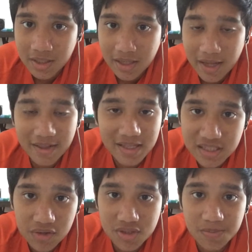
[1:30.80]
And
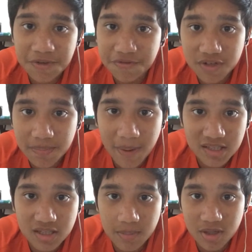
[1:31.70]
that's how it's been for the
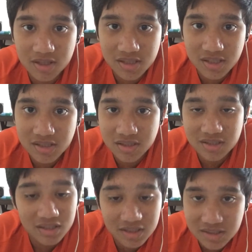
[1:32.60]
past couple of seasons.
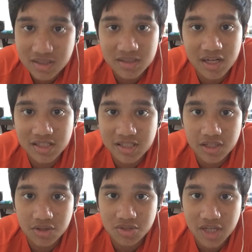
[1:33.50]
And this season, I see
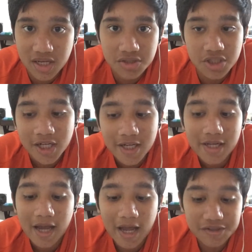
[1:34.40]
no change.
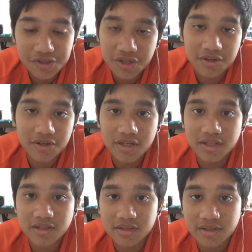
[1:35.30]
And
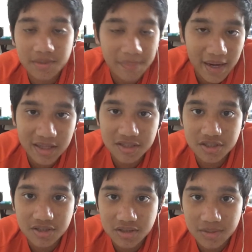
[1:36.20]
Sunderland, their
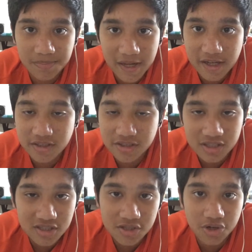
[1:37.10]
manager, the players,
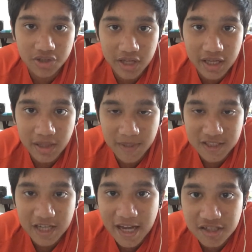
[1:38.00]
they're just not taking
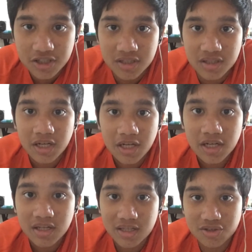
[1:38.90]
much action.
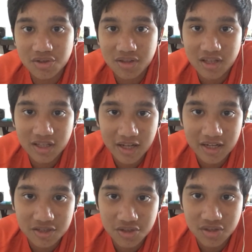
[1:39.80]
They sort of think that
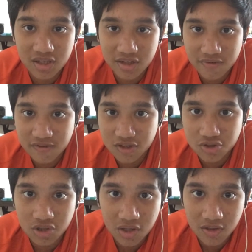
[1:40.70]
it's good enough to
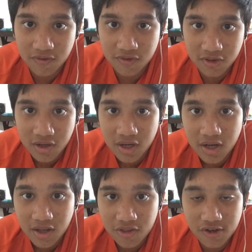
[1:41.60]
struggle for
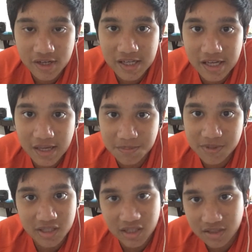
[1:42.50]
30
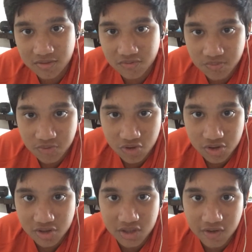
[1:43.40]
games and then
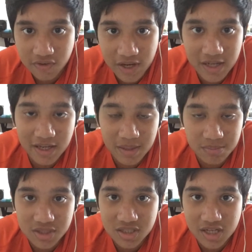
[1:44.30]
force yourself 8
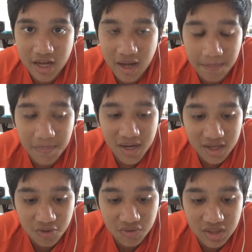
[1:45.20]
games to stay up. But I
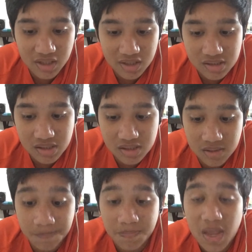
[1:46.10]
don't think this
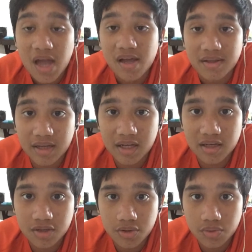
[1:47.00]
season they're
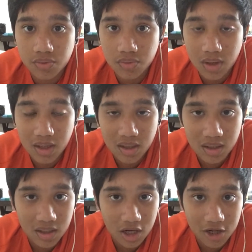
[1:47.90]
going to do
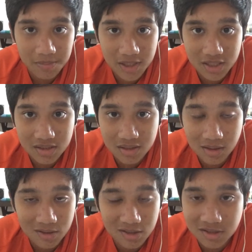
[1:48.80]
a lot, because
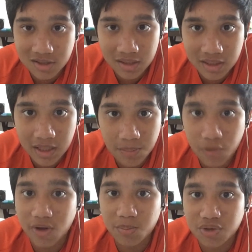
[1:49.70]
it's going to get
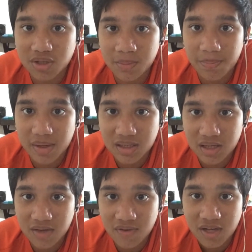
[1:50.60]
more and more
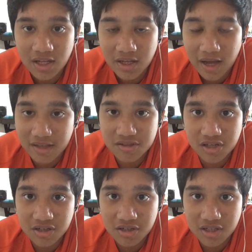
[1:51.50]
competitive, and
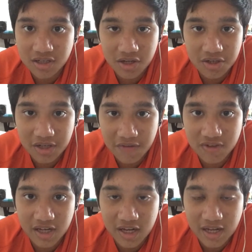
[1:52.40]
Sunderland are
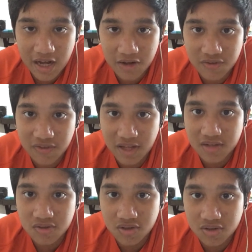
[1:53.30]
never getting out of
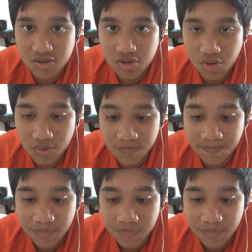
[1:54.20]
that sort of zone